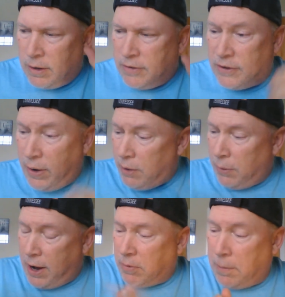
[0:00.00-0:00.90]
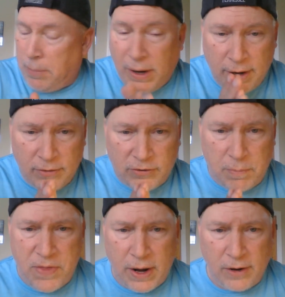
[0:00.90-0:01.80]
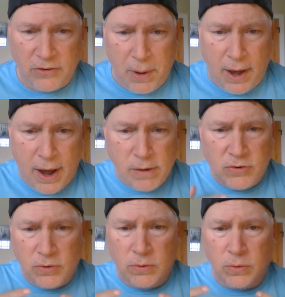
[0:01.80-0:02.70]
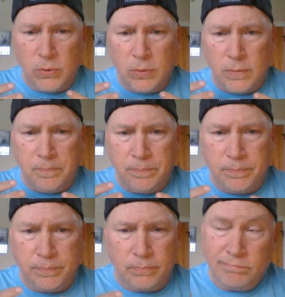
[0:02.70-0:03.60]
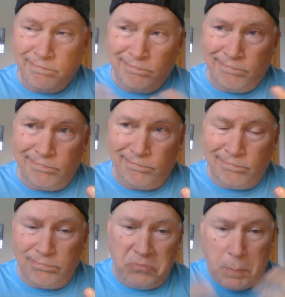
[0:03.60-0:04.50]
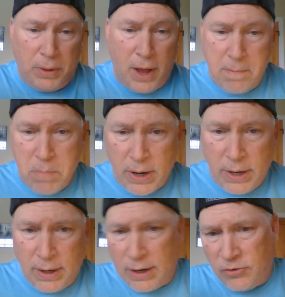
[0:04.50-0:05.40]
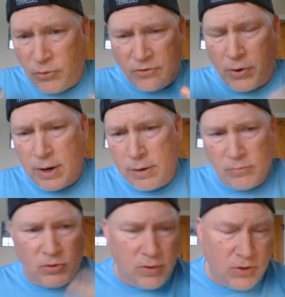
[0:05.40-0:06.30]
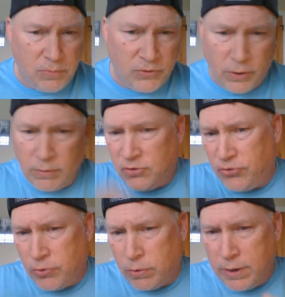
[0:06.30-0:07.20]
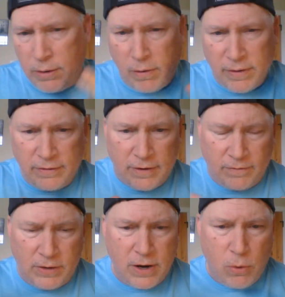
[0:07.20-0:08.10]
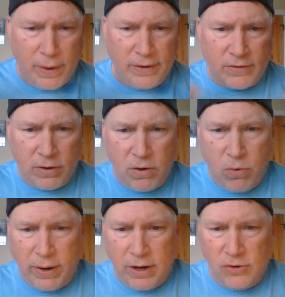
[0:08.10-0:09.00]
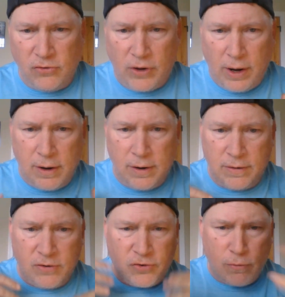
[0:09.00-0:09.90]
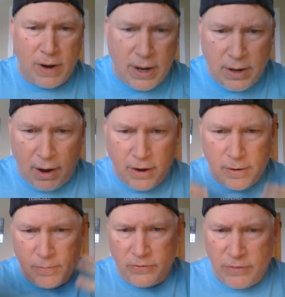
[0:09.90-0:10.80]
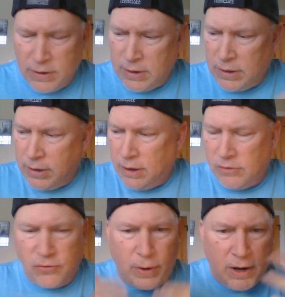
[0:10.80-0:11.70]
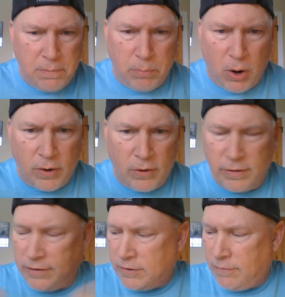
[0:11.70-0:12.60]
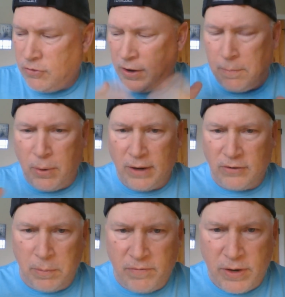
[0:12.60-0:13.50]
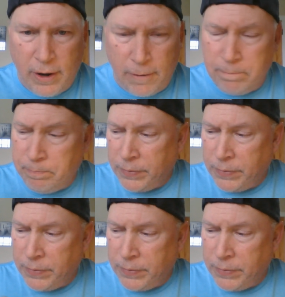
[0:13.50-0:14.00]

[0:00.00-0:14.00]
So anyway, I'm going to break down some things about how to apply money and treasure items and gemstones and jewelry and all that stuff that equates to coinage and trade items and trade and barter and all that stuff, and try to break some of it down.